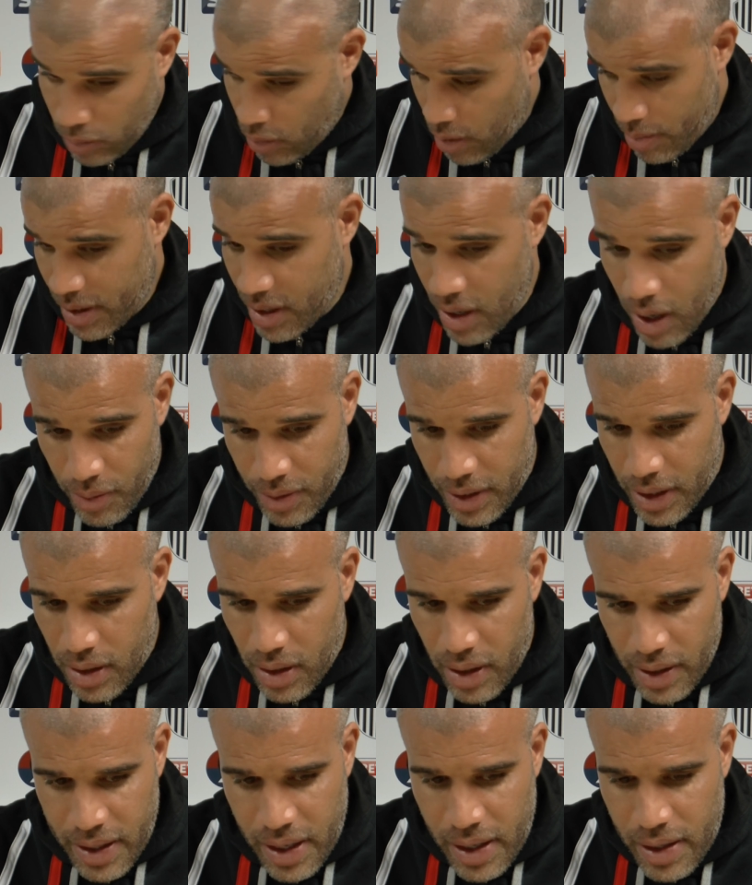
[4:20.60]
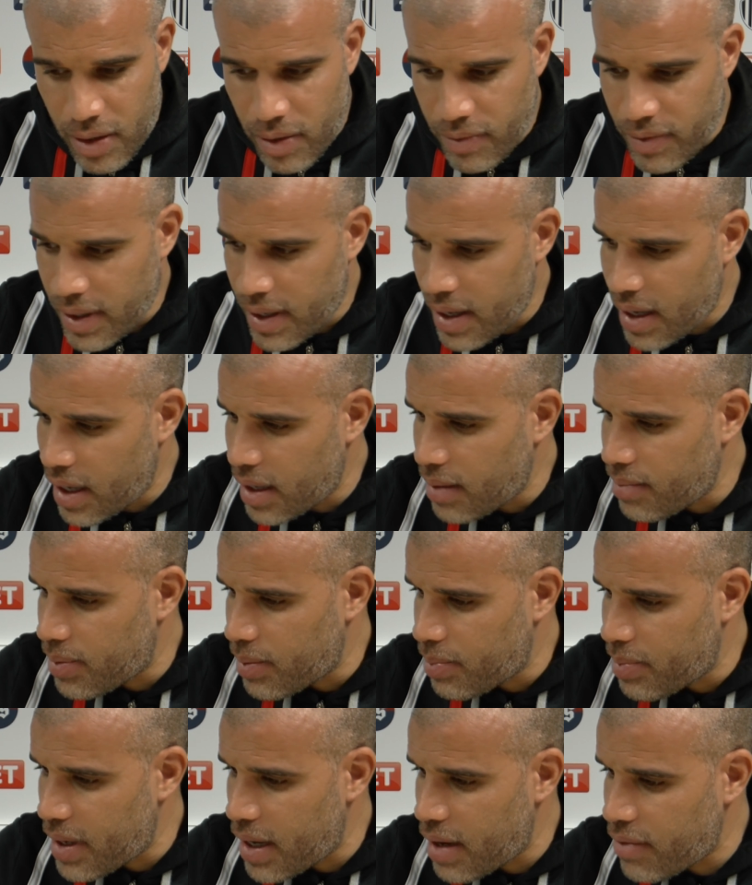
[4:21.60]
we'll be going in like any other game,
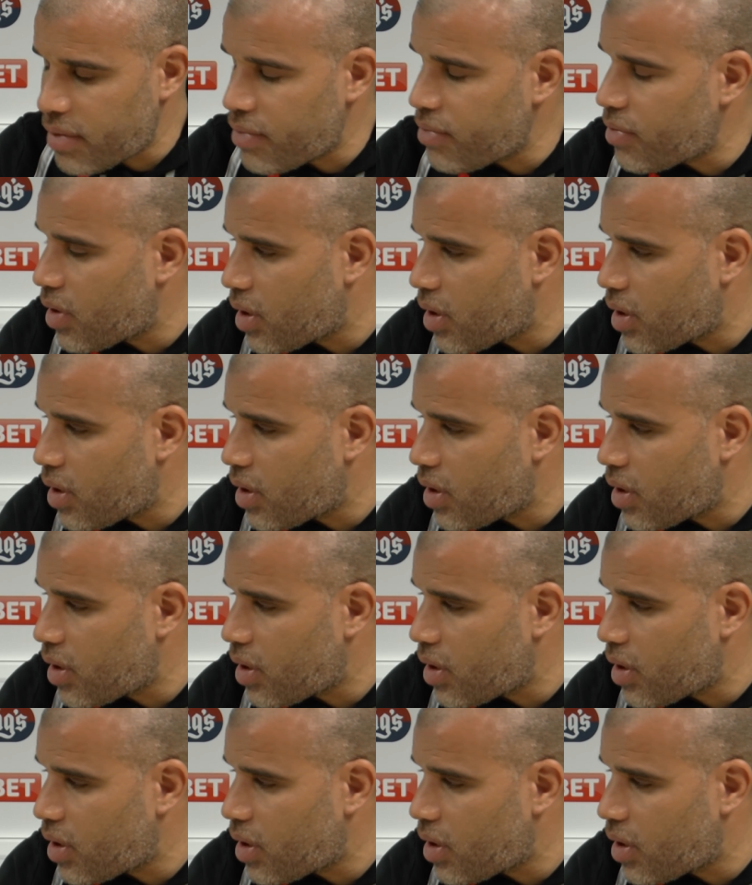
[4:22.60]
preparing